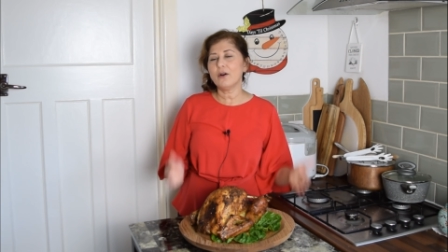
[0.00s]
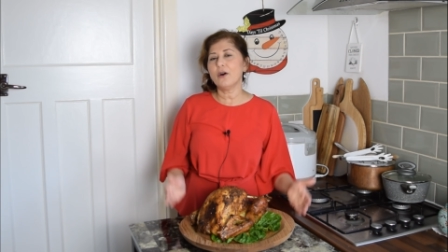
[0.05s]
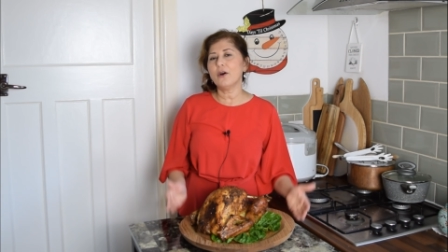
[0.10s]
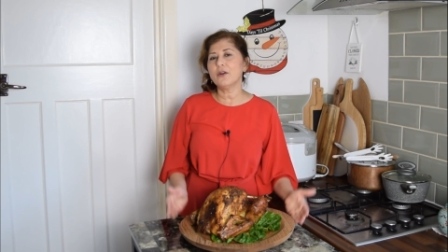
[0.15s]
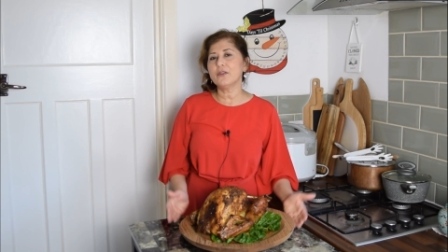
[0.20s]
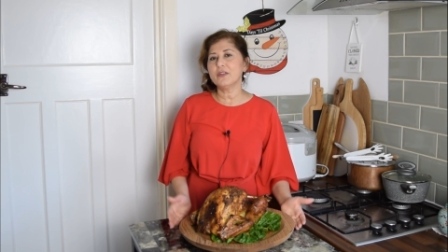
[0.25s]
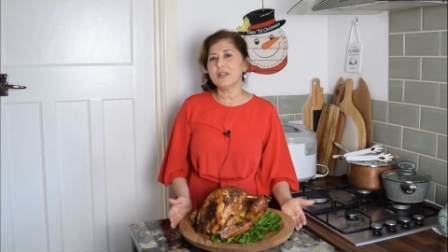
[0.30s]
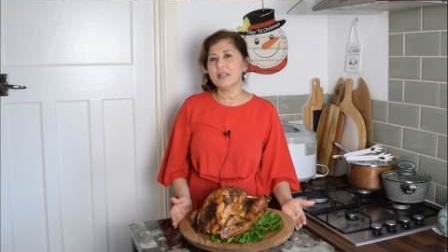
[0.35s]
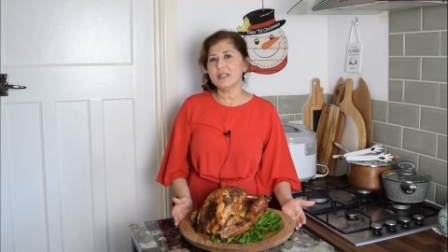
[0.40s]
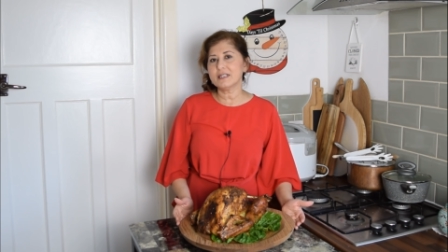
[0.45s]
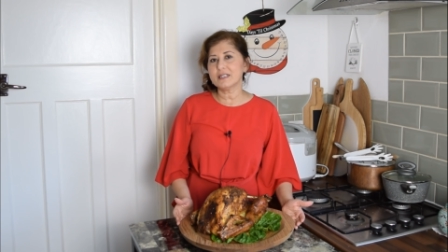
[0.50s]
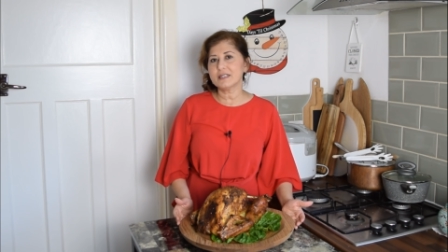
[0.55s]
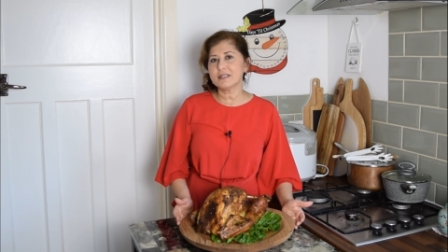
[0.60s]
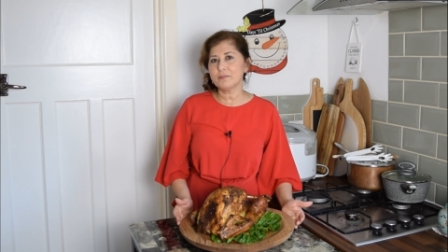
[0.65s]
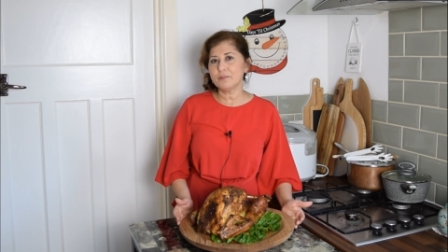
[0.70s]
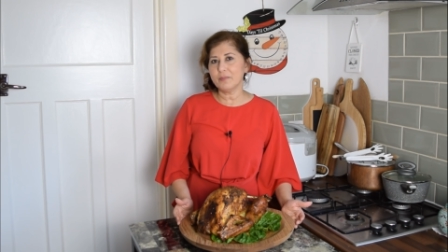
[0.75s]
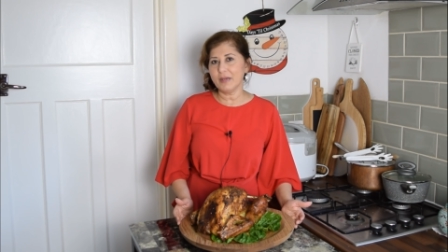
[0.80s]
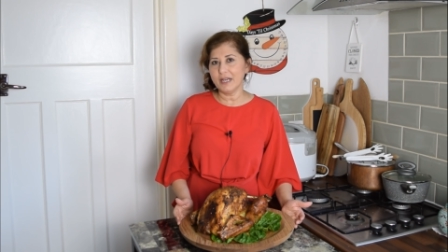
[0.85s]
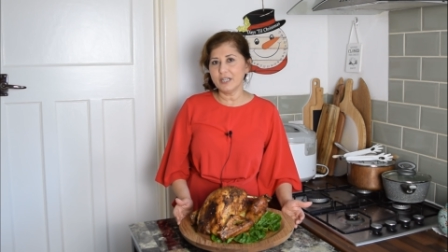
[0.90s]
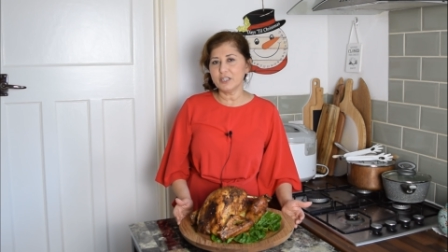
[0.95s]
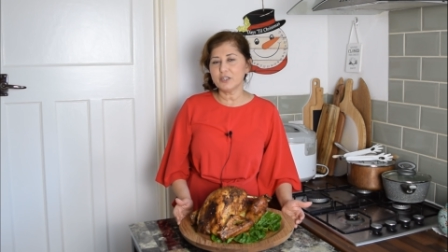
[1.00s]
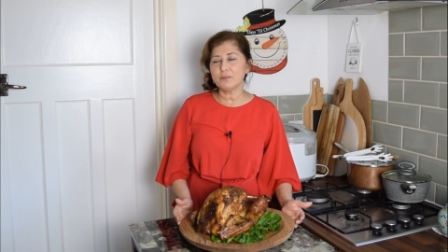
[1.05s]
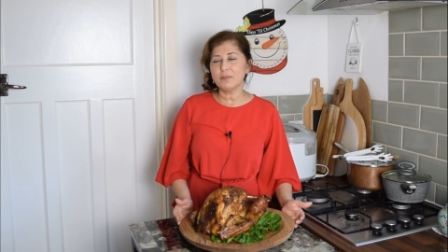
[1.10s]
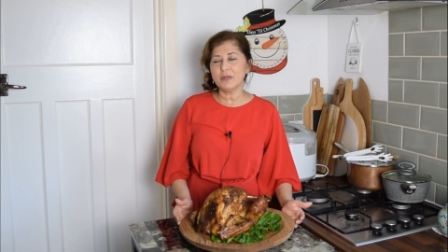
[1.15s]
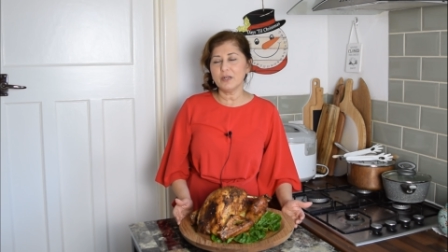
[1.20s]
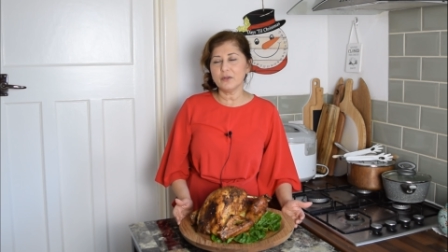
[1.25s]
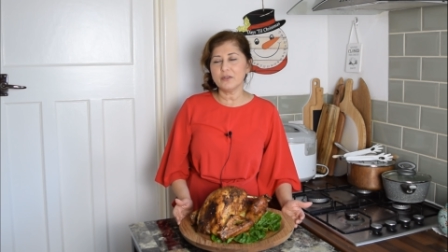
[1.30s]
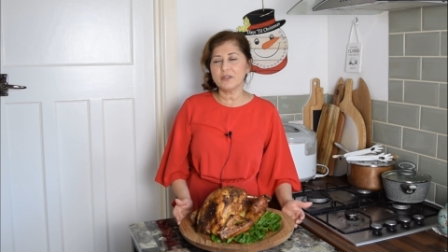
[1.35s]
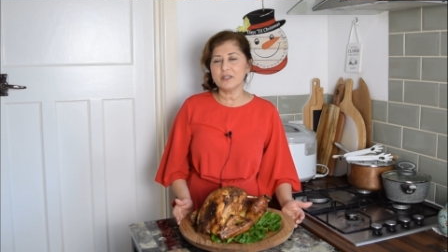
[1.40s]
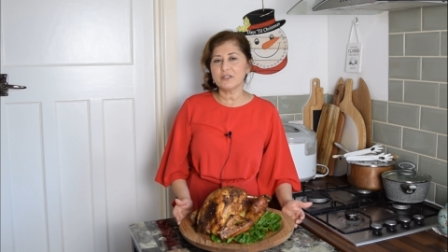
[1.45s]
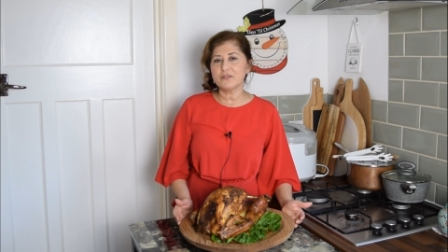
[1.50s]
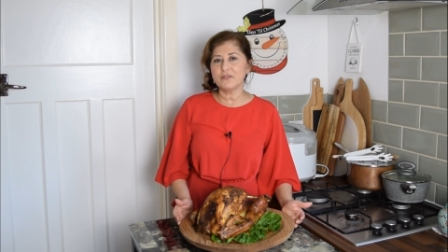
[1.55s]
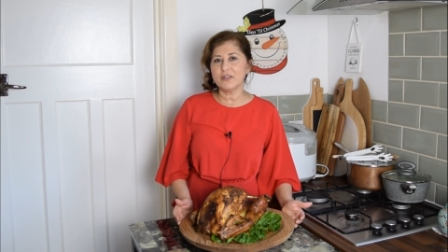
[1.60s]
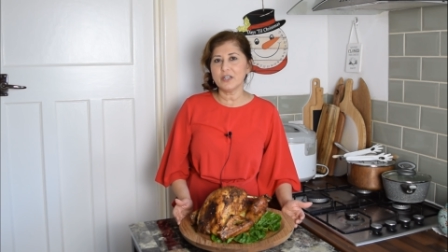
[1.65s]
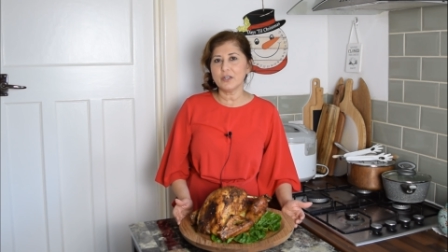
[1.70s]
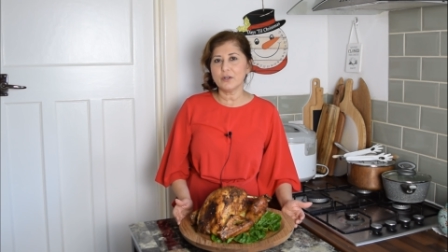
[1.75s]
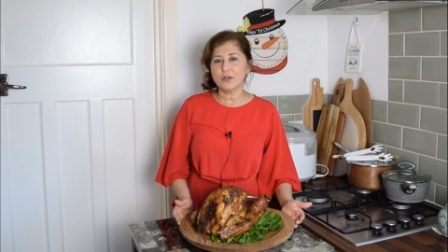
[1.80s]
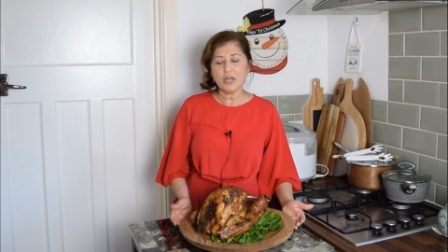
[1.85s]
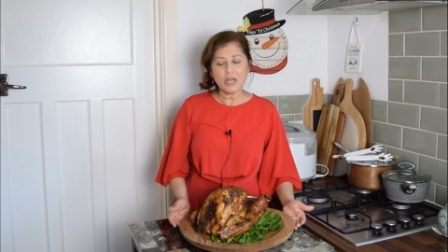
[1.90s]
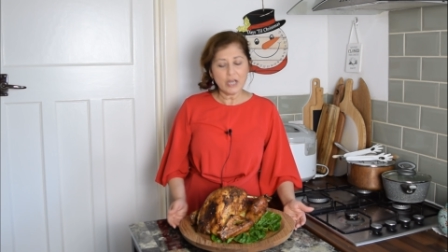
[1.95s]
on this page below this
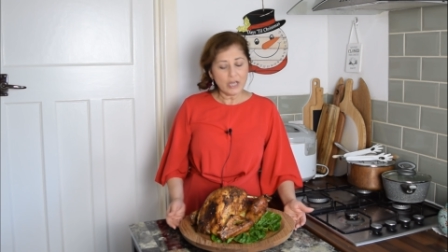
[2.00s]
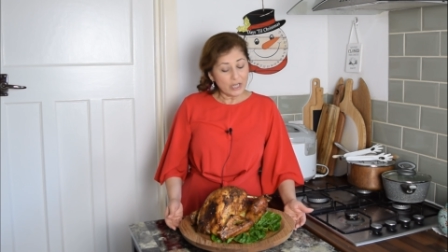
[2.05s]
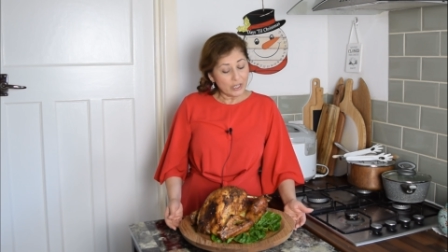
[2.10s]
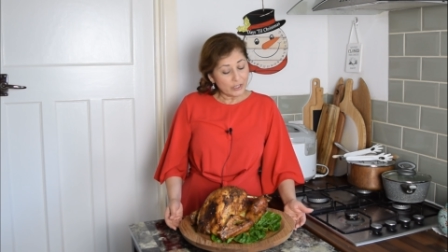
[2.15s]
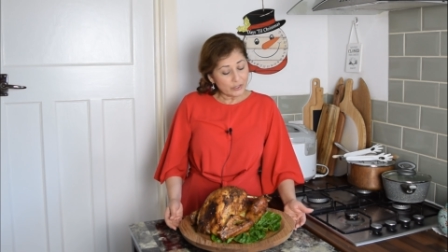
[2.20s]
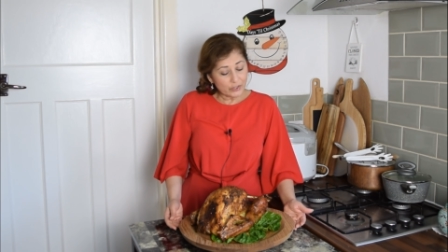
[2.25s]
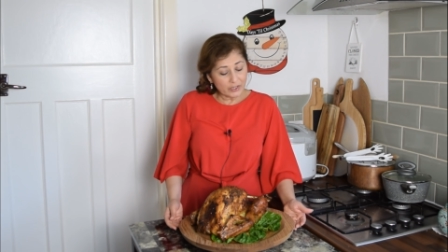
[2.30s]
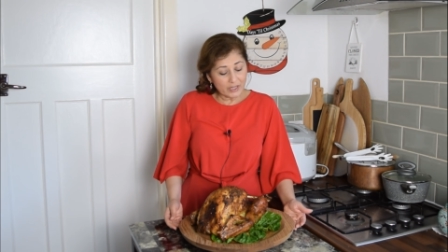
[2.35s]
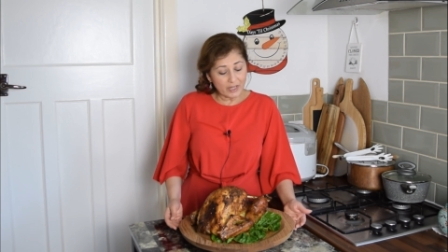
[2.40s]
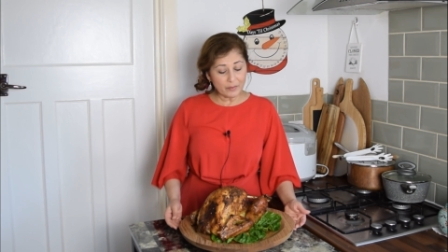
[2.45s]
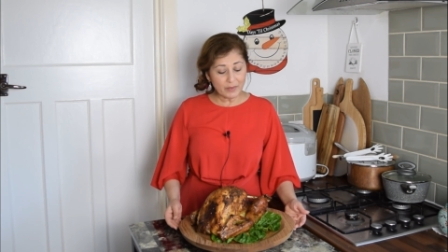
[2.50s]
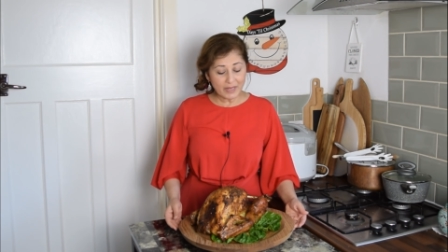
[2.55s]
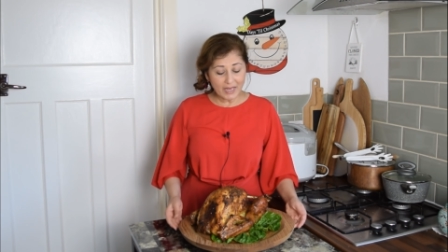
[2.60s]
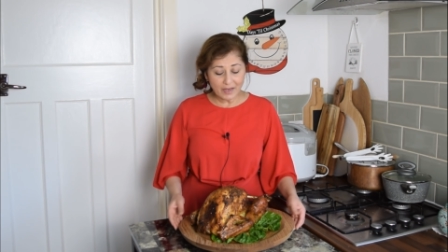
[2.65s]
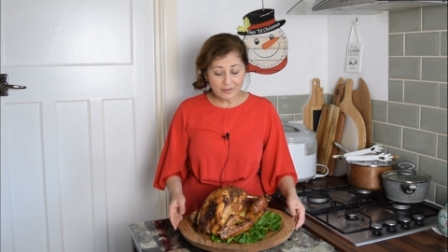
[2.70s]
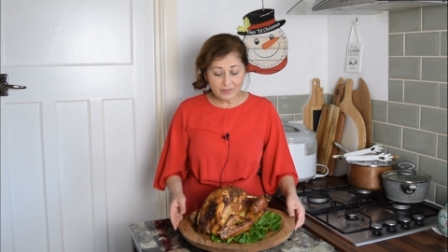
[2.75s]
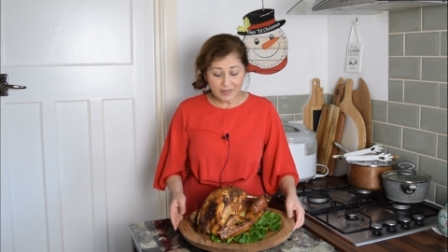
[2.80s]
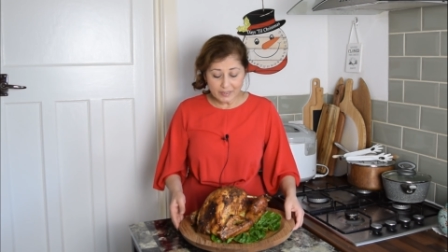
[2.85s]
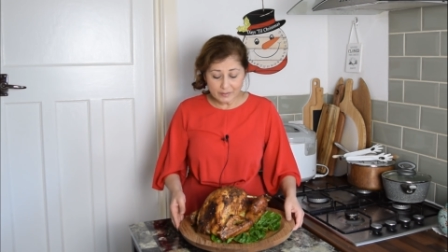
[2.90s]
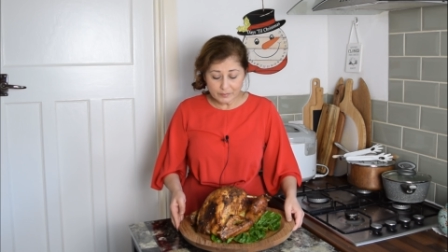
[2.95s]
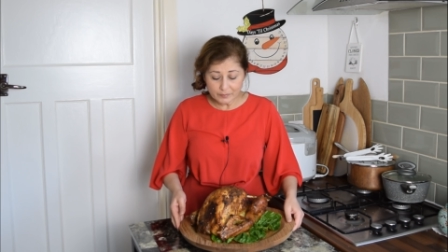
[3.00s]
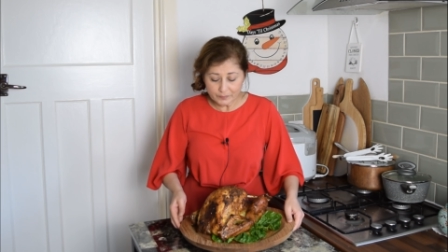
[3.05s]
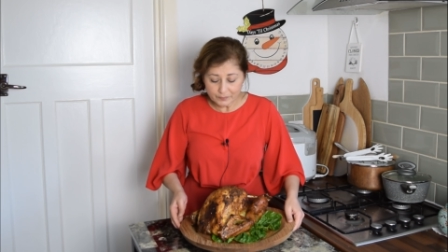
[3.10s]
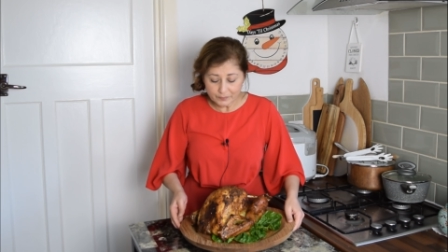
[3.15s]
video. So there we have it.